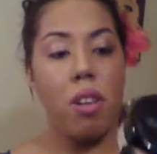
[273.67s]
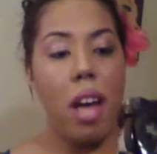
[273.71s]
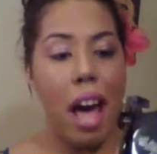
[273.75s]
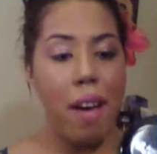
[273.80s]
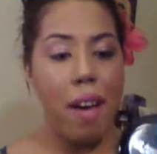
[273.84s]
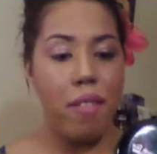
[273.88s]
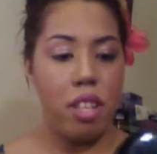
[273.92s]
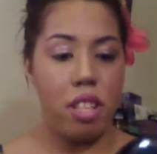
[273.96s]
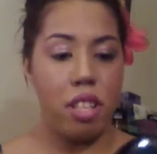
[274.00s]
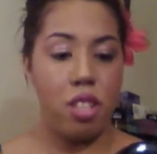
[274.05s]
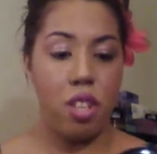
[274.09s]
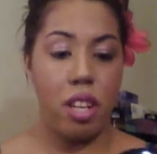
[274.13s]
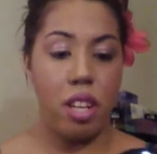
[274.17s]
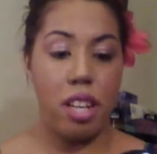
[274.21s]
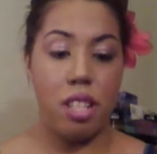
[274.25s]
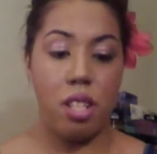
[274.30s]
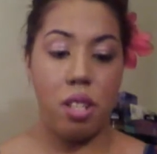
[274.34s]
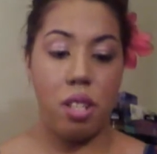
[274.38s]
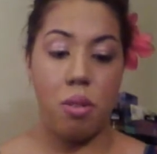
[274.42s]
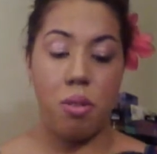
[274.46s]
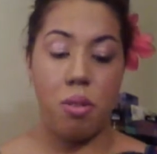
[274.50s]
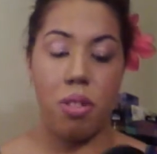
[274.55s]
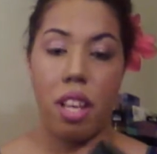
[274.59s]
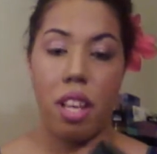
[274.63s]
have it in
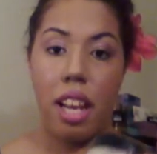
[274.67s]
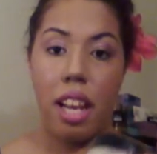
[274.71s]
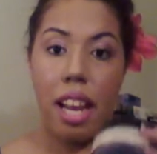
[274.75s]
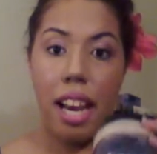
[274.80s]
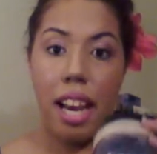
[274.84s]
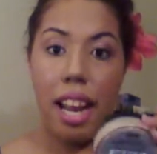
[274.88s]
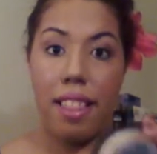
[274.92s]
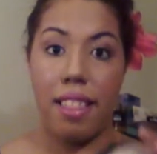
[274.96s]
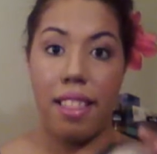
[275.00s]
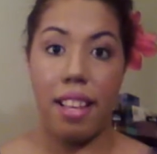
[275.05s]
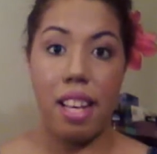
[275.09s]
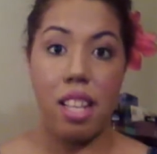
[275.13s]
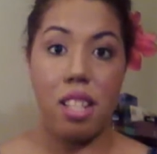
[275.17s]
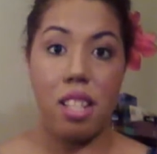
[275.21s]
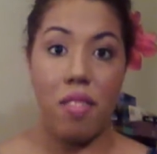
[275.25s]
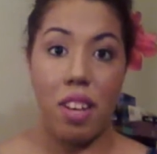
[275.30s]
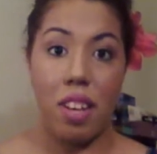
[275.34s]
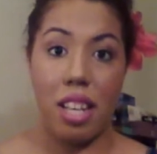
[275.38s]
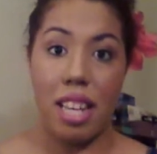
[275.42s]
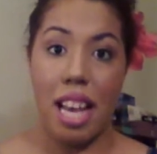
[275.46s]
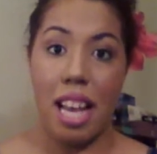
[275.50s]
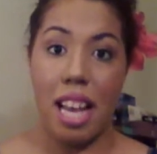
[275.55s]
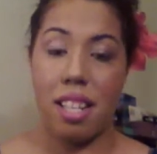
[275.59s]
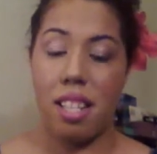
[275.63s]
translucent, and I think it's
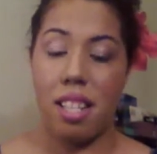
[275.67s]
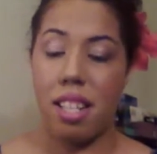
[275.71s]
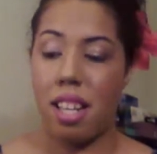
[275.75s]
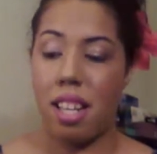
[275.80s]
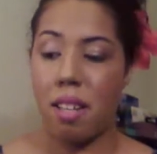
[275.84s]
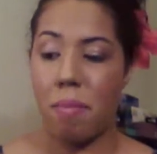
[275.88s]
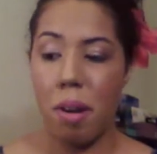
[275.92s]
fantastic.